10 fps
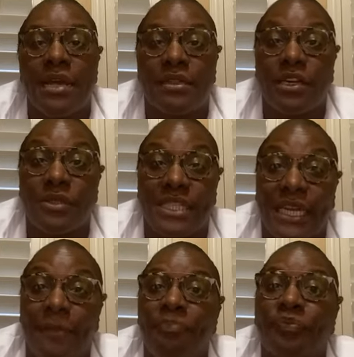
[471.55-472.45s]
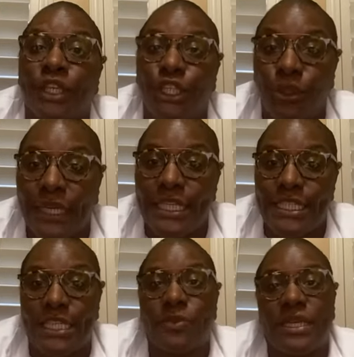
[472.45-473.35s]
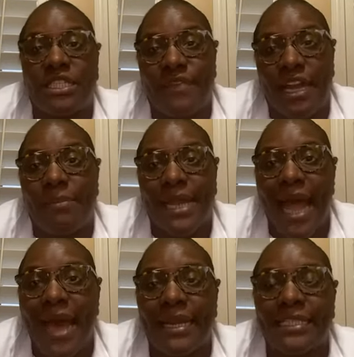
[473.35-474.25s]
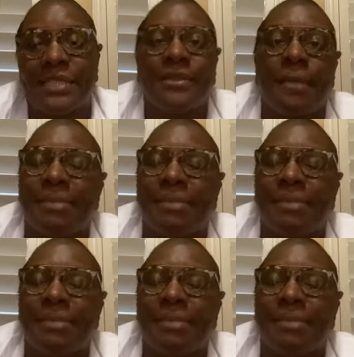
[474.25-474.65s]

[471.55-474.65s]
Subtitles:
They'll say, you need 6 weeks of antibiotics.